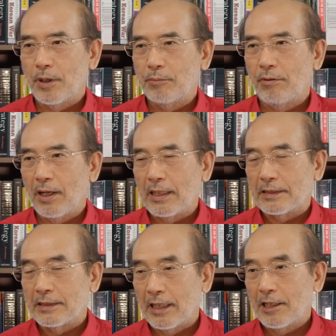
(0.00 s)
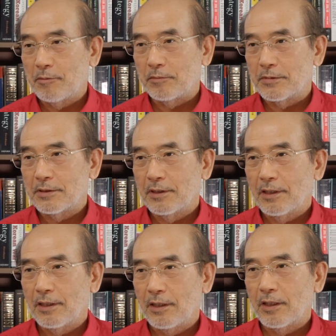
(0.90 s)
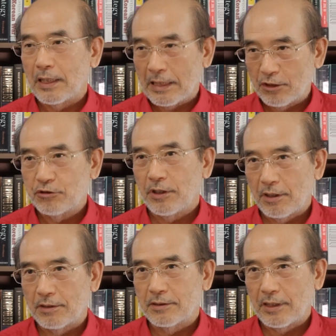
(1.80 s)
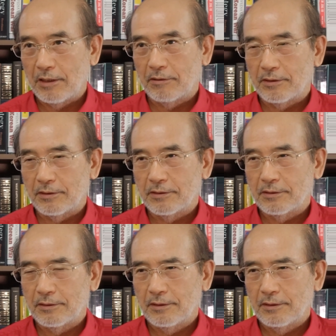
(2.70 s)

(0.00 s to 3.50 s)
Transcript: place names in Chinese characters.